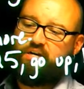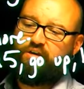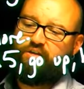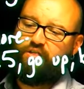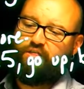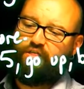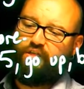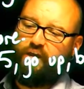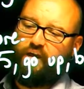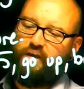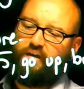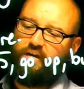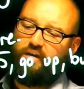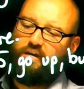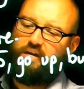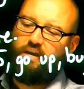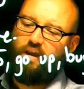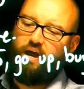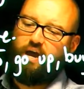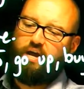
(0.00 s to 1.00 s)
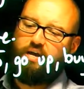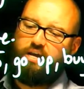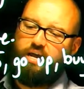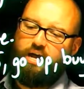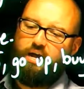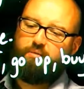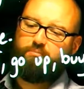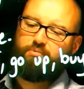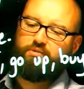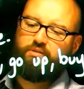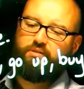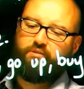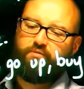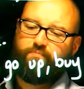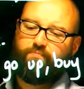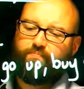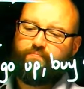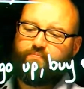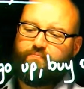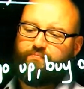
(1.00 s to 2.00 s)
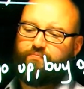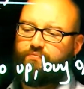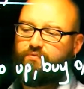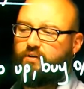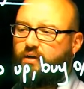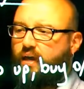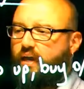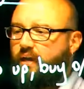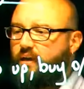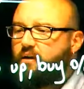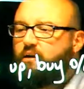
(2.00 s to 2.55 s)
than 9 amps, okay?